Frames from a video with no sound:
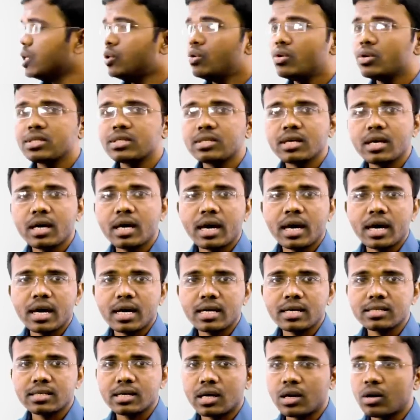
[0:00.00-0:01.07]
USA
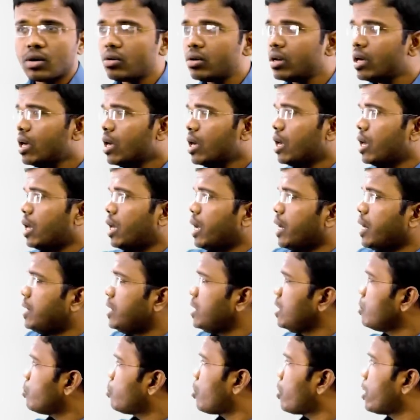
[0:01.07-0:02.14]
has around
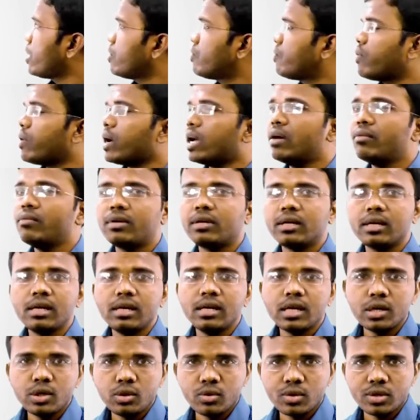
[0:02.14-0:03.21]
18.5
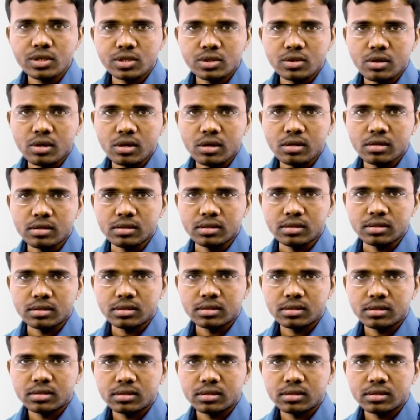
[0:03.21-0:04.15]
trillion US dollars.